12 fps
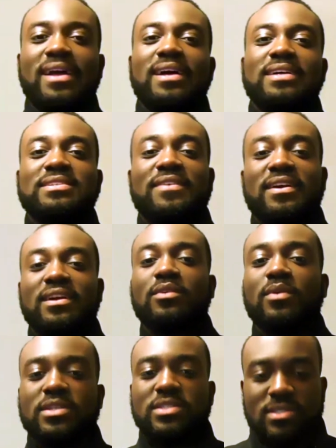that's a very good
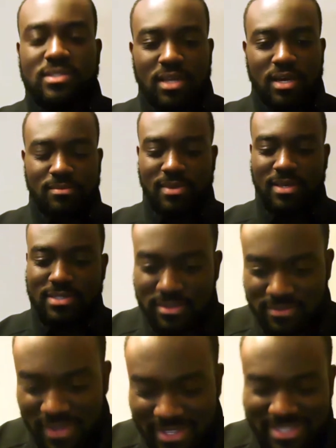question. That's a
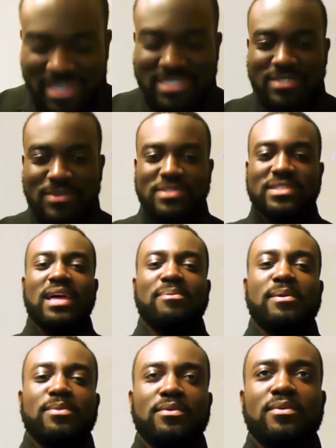fantastic question. A lot of
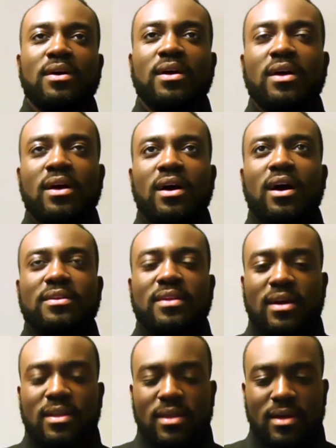people are
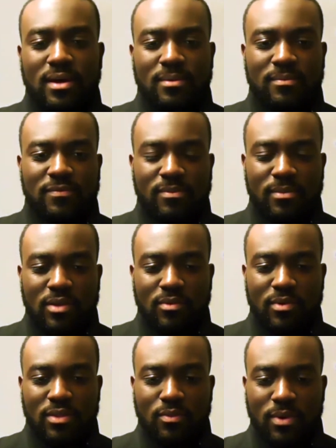not familiar
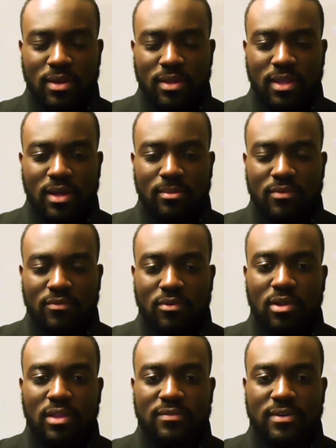with what the
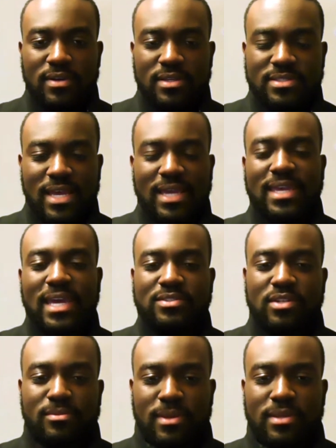role of a
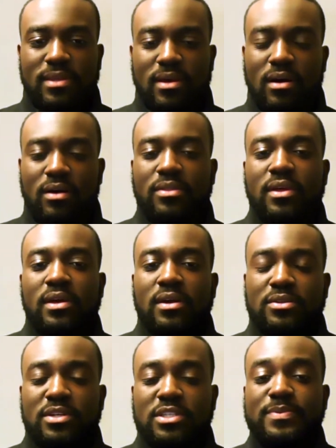psychiatric mental health
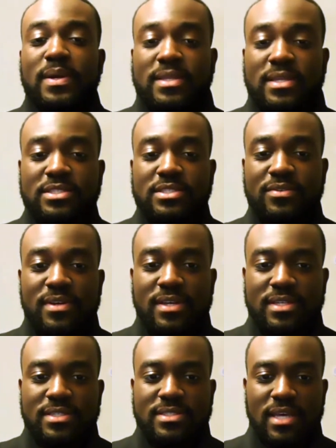nurse practitioner
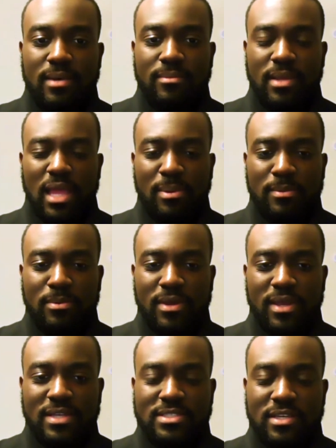is. A lot of people
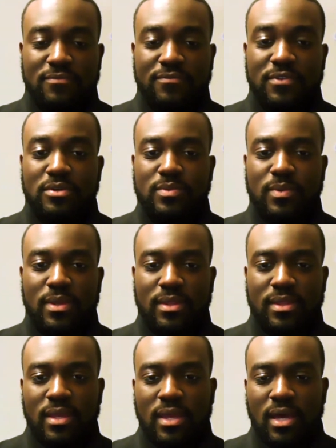get us confused with
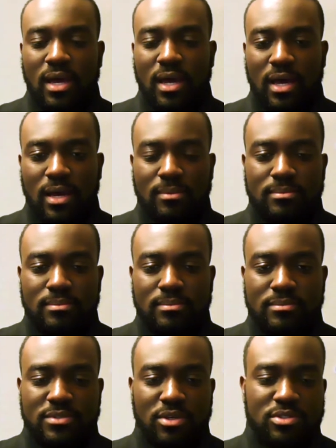
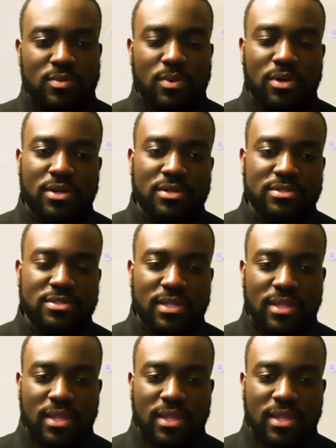social workers and